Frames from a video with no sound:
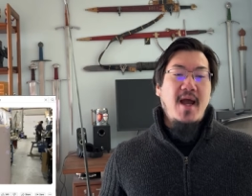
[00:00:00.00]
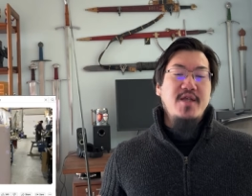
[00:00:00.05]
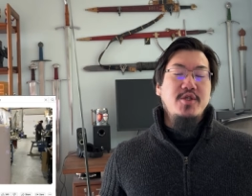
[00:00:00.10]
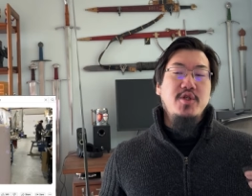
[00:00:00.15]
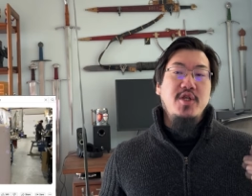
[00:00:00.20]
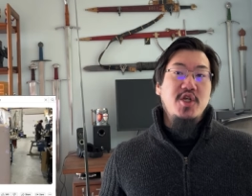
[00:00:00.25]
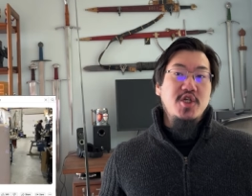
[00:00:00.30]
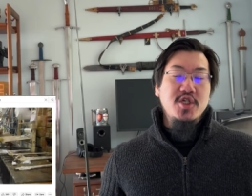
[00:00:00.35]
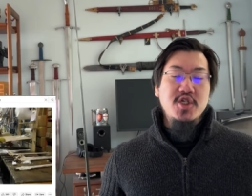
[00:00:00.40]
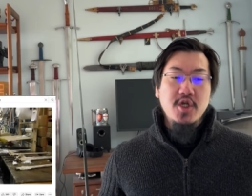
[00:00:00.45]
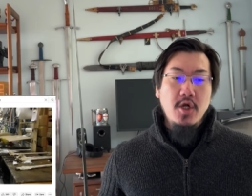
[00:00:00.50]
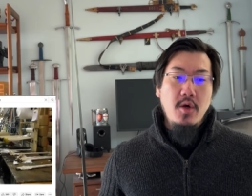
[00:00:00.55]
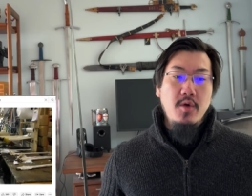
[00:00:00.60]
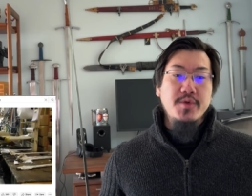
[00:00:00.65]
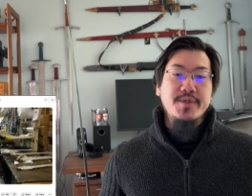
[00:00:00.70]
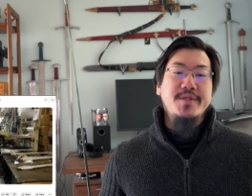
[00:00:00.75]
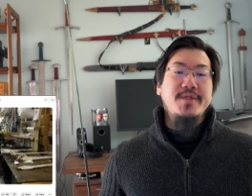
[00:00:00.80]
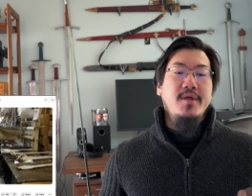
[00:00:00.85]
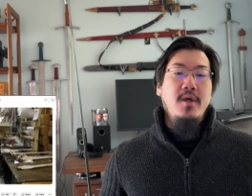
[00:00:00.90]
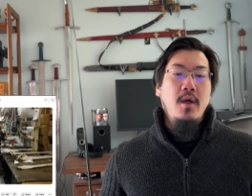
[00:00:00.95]
actually
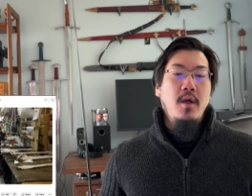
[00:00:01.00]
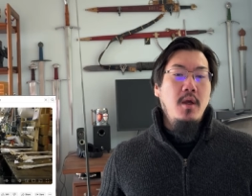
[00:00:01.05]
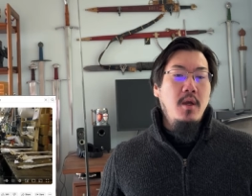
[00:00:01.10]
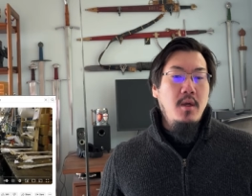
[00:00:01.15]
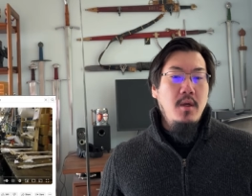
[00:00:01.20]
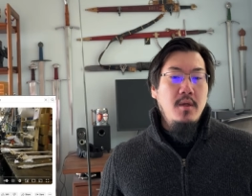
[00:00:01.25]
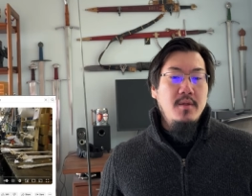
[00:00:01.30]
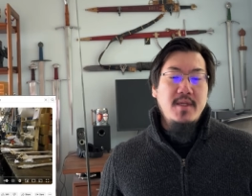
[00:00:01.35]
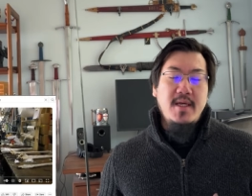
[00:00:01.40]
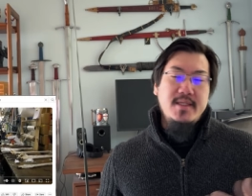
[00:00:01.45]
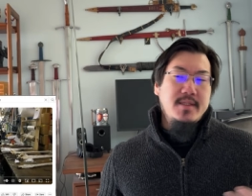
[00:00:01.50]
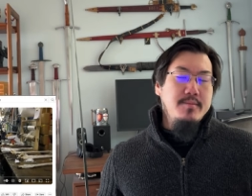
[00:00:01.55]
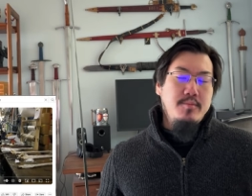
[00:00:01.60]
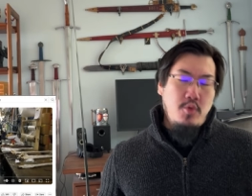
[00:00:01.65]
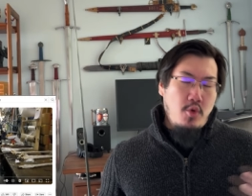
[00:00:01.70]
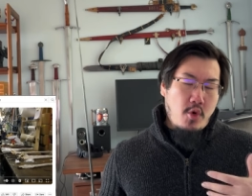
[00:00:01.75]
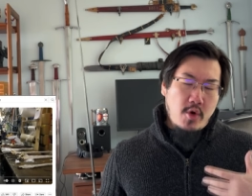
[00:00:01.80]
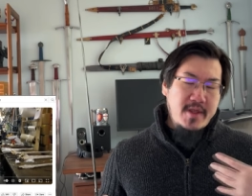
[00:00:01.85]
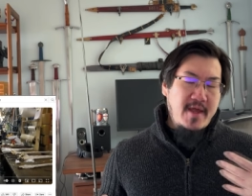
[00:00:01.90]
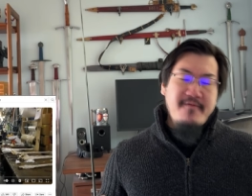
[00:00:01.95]
shows, that's
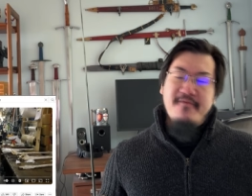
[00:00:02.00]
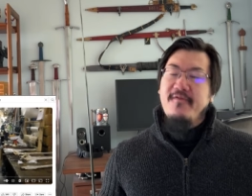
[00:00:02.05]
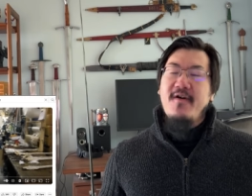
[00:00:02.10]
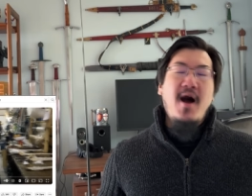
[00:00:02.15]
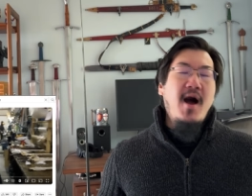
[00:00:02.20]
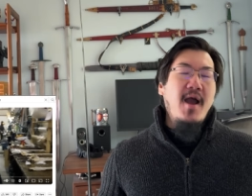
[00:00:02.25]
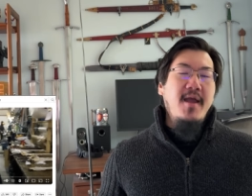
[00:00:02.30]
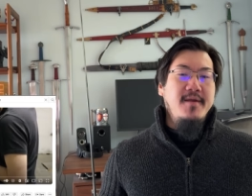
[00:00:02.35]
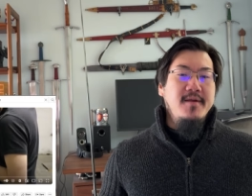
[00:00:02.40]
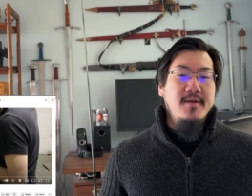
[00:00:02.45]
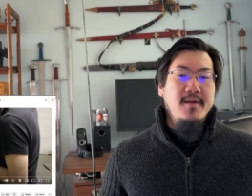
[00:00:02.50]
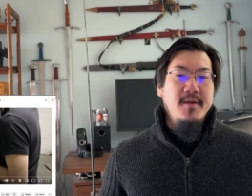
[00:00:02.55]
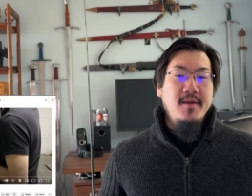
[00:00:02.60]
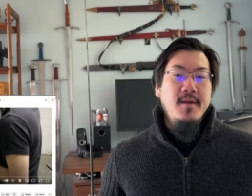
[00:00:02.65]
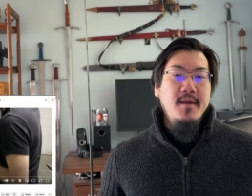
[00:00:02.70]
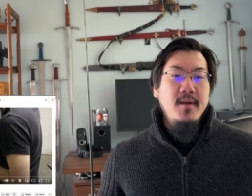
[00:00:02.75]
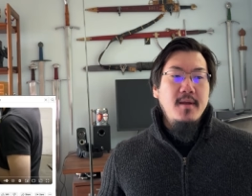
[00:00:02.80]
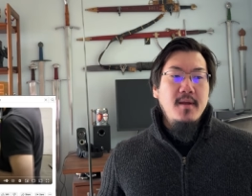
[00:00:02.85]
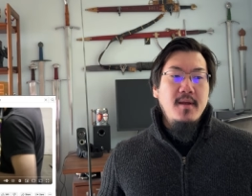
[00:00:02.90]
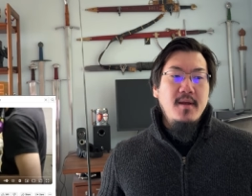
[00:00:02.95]
more than fine.
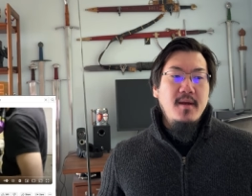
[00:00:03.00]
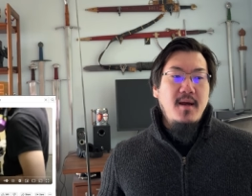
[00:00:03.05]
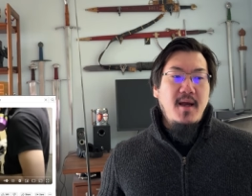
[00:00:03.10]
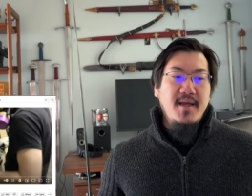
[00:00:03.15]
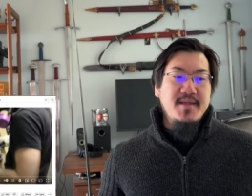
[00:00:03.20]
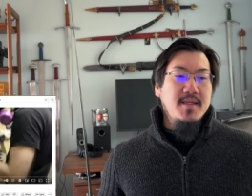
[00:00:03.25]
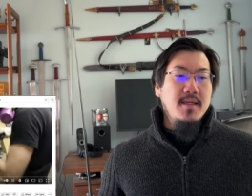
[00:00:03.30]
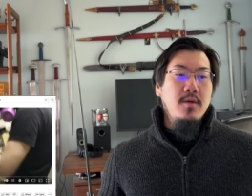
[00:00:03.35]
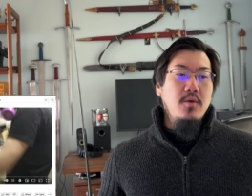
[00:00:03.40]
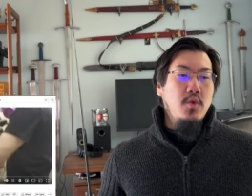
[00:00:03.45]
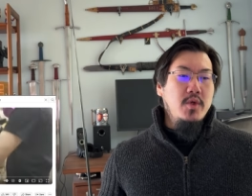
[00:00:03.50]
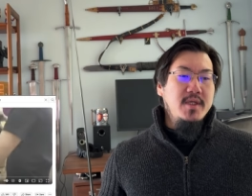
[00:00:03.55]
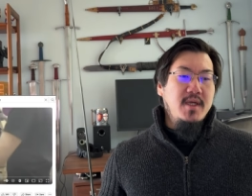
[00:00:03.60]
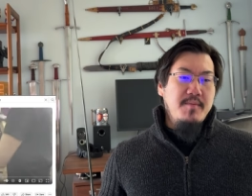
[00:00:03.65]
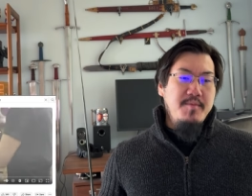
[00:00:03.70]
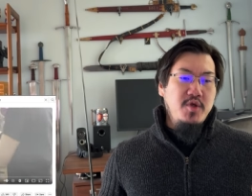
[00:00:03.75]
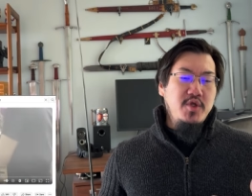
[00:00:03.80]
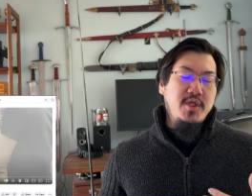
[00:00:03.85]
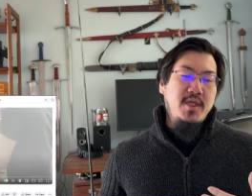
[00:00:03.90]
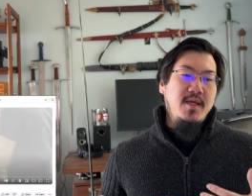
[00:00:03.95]
I think what the
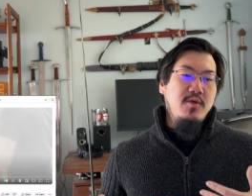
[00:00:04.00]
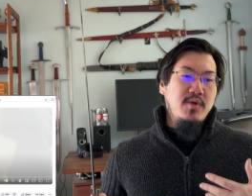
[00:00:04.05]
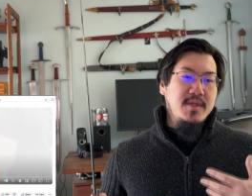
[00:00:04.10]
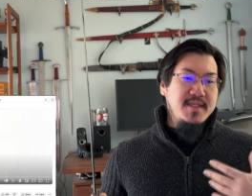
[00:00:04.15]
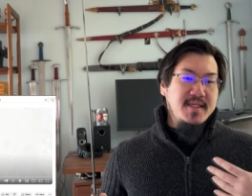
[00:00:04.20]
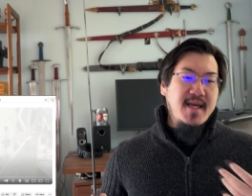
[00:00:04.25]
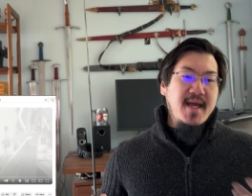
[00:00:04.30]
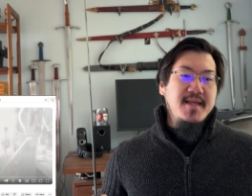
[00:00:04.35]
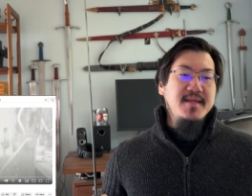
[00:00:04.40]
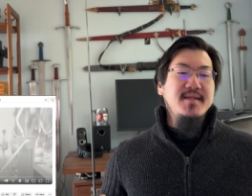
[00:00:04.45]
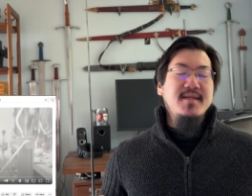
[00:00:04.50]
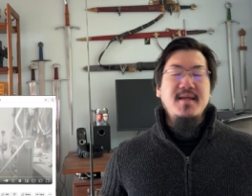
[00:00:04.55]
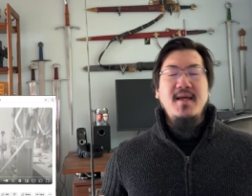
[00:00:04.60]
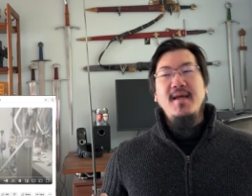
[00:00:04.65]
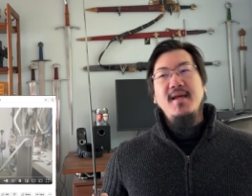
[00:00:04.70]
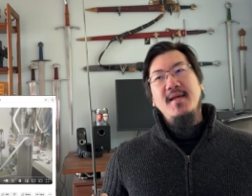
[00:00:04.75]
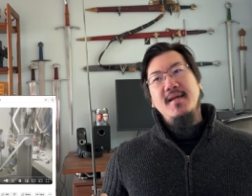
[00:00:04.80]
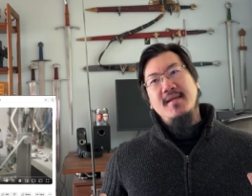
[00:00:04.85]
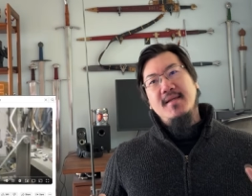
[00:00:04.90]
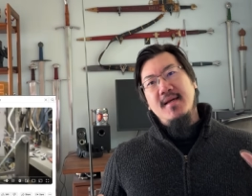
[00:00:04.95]
community resents
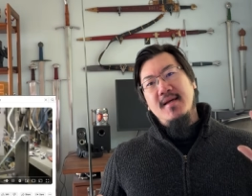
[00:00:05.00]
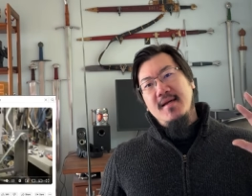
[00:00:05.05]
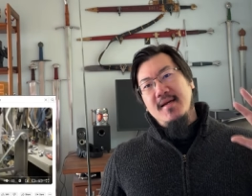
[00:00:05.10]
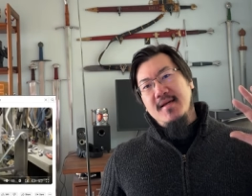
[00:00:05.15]
is